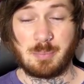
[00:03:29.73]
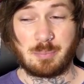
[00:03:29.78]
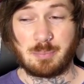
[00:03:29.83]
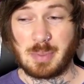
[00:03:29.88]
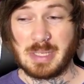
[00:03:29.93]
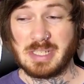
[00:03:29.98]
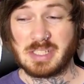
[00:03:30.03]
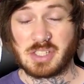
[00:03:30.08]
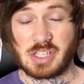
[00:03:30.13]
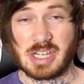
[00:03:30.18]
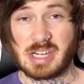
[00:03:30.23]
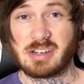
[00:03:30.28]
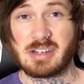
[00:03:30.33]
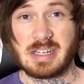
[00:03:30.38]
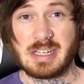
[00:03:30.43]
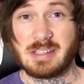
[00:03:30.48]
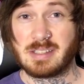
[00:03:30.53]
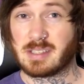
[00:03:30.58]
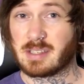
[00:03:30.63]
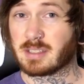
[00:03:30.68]
big
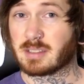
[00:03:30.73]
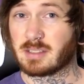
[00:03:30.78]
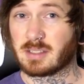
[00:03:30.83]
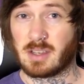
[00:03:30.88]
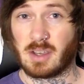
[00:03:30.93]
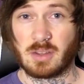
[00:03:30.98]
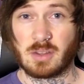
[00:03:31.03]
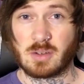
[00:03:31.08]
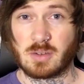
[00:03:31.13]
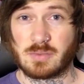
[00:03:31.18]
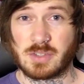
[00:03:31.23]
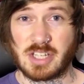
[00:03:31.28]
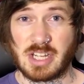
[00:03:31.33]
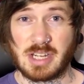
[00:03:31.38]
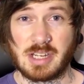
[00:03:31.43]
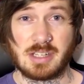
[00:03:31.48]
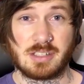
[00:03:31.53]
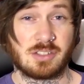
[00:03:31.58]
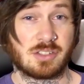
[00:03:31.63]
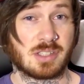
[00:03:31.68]
charities like the Color of
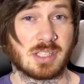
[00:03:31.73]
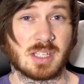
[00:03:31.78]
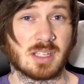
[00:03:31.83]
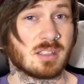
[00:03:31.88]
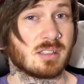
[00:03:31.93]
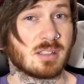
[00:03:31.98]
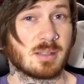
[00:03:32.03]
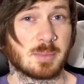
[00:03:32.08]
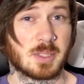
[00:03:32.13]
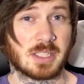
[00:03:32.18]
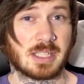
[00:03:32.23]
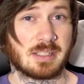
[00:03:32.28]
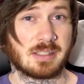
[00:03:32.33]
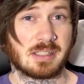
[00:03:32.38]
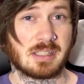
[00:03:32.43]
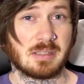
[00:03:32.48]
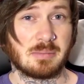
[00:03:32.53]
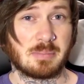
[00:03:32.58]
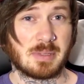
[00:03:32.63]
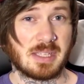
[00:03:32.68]
Change, the
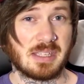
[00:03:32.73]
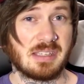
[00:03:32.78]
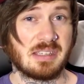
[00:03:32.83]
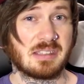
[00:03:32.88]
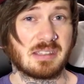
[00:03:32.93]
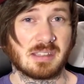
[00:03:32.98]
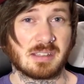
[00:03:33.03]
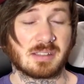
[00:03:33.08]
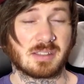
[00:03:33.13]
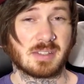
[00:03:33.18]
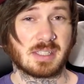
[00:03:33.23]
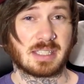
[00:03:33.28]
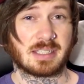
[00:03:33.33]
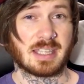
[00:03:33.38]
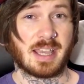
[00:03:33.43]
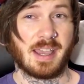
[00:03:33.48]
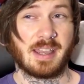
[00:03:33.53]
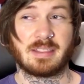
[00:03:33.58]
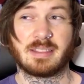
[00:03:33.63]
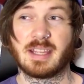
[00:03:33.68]
NAACP, things like
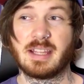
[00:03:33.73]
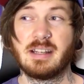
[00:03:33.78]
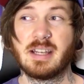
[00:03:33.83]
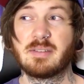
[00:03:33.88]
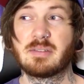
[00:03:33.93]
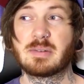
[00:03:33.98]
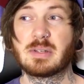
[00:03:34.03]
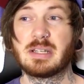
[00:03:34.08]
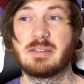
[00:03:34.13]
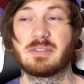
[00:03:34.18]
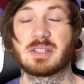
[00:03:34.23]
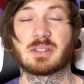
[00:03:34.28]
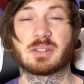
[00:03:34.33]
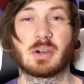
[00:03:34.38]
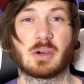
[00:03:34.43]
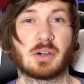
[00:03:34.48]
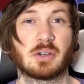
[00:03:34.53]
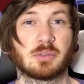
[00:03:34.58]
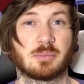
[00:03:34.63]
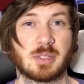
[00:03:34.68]
that, they never even
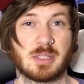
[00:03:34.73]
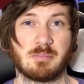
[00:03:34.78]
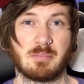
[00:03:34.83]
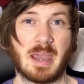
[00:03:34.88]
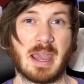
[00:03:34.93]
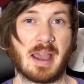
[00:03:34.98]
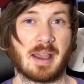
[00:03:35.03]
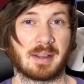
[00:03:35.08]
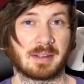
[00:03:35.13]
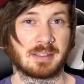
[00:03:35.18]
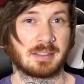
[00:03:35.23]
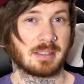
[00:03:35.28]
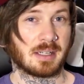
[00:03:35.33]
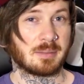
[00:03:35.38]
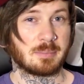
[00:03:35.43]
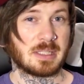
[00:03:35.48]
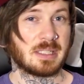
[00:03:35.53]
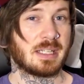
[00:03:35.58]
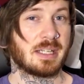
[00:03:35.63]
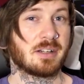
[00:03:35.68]
called me back.
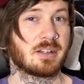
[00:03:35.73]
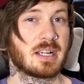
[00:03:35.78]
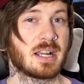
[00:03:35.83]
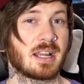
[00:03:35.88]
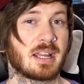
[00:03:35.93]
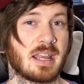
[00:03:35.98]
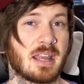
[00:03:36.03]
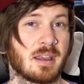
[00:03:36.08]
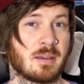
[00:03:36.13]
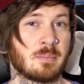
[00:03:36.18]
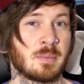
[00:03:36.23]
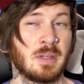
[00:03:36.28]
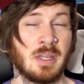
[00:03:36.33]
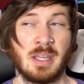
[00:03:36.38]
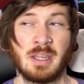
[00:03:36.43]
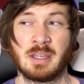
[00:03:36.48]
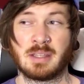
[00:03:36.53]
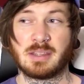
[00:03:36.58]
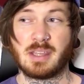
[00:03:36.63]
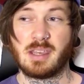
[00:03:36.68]
I mean, here I am,
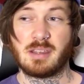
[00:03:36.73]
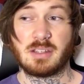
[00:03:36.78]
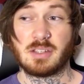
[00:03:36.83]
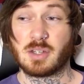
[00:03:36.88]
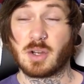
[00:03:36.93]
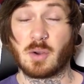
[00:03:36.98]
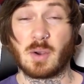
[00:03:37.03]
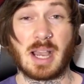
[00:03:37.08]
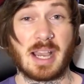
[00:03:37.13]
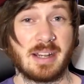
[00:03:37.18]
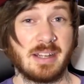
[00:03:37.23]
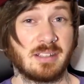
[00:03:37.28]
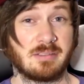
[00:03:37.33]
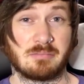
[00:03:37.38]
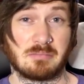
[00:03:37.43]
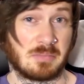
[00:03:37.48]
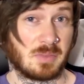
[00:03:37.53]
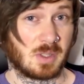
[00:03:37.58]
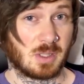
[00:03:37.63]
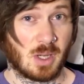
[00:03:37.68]
I
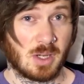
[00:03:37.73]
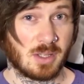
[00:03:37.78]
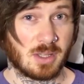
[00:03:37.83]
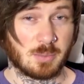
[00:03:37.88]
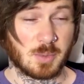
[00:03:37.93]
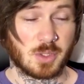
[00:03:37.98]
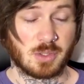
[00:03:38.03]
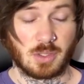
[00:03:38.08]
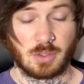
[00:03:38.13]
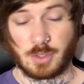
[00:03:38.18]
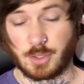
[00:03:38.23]
didn't call them and say